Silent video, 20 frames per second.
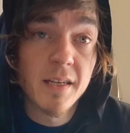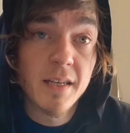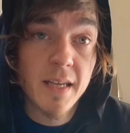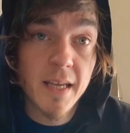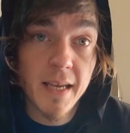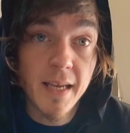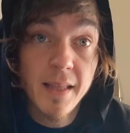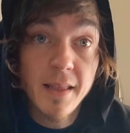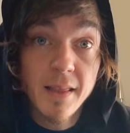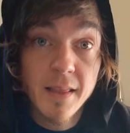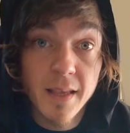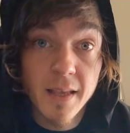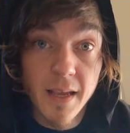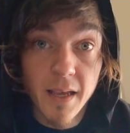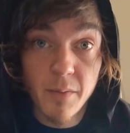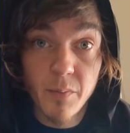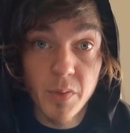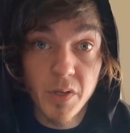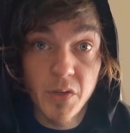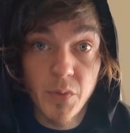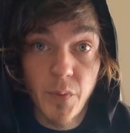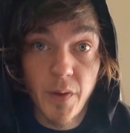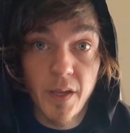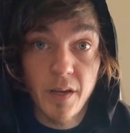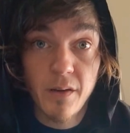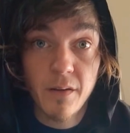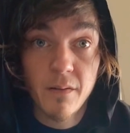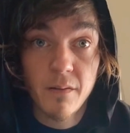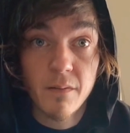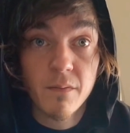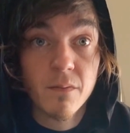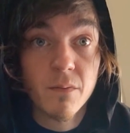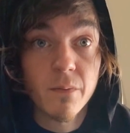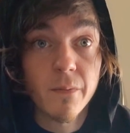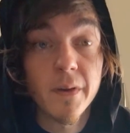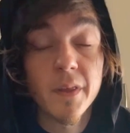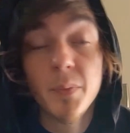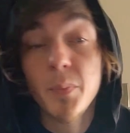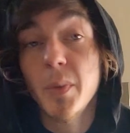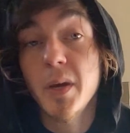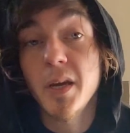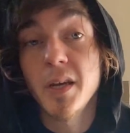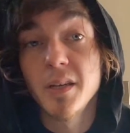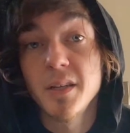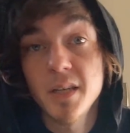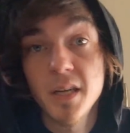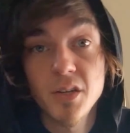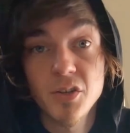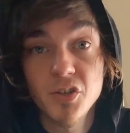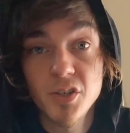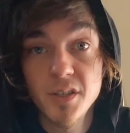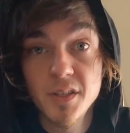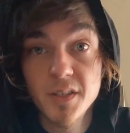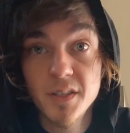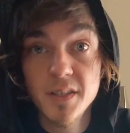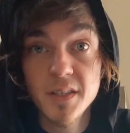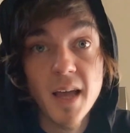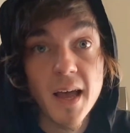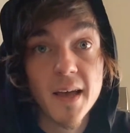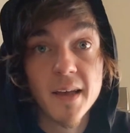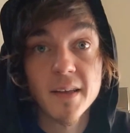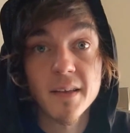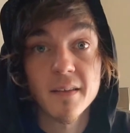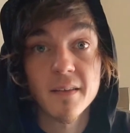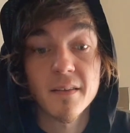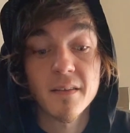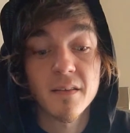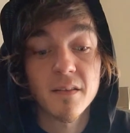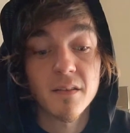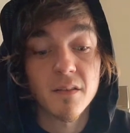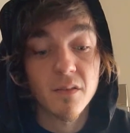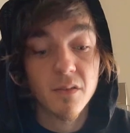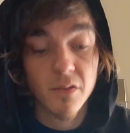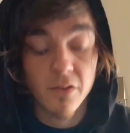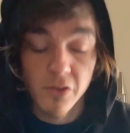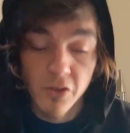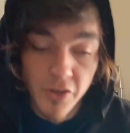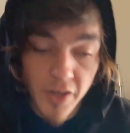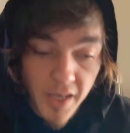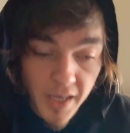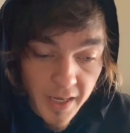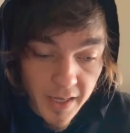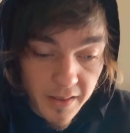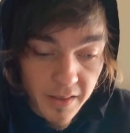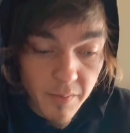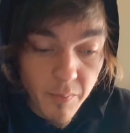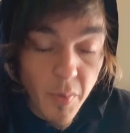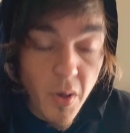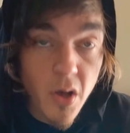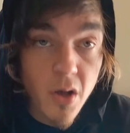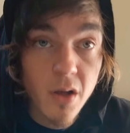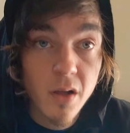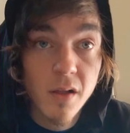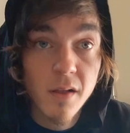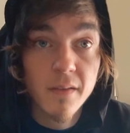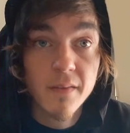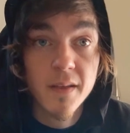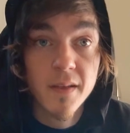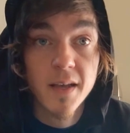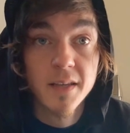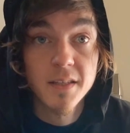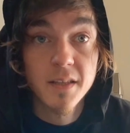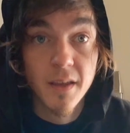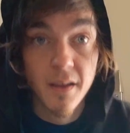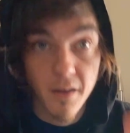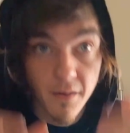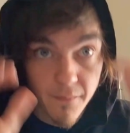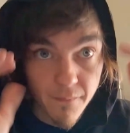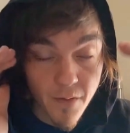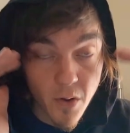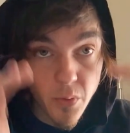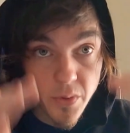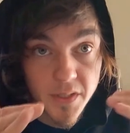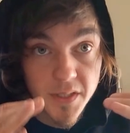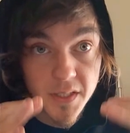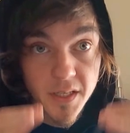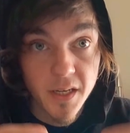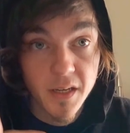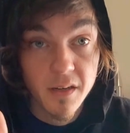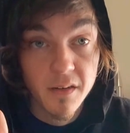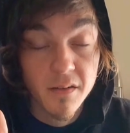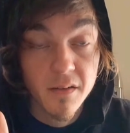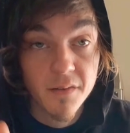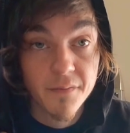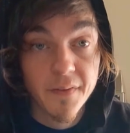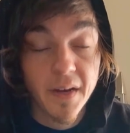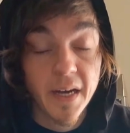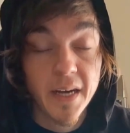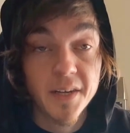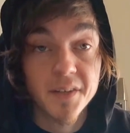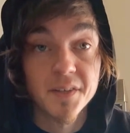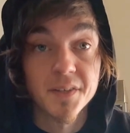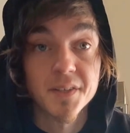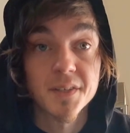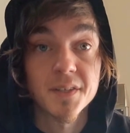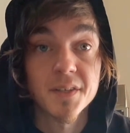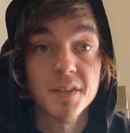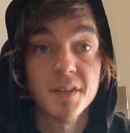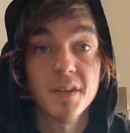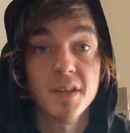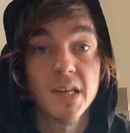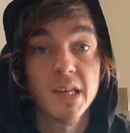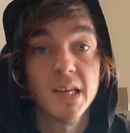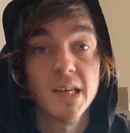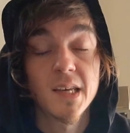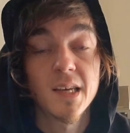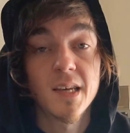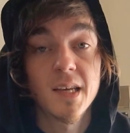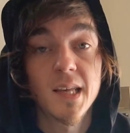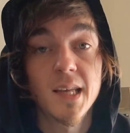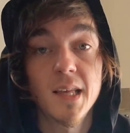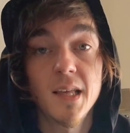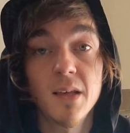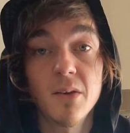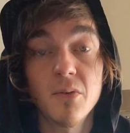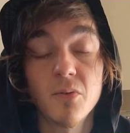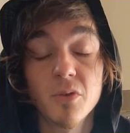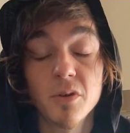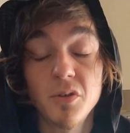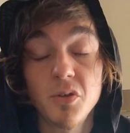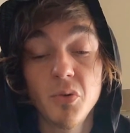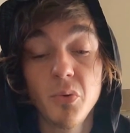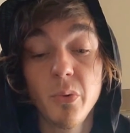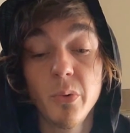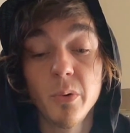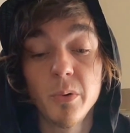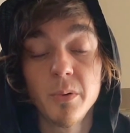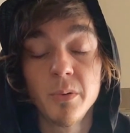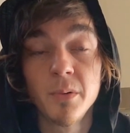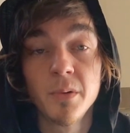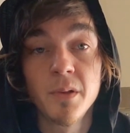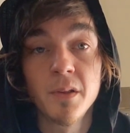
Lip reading: in the in-between, with my intention set, looking at the ball as like a focusing device or a tool,